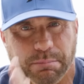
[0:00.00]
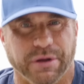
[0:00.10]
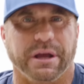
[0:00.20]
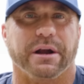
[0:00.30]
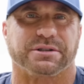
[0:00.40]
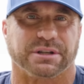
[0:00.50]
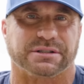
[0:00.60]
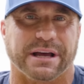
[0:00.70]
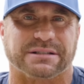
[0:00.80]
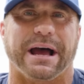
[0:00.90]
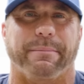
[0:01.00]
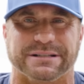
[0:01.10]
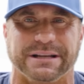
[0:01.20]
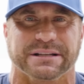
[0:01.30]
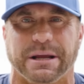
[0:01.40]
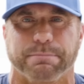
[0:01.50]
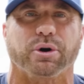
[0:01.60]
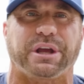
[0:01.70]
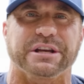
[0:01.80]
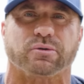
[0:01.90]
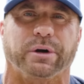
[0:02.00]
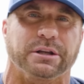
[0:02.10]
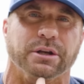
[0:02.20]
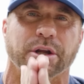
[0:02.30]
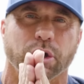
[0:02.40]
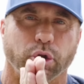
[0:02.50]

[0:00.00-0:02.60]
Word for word: Millionaire Success Habits is a book he's written.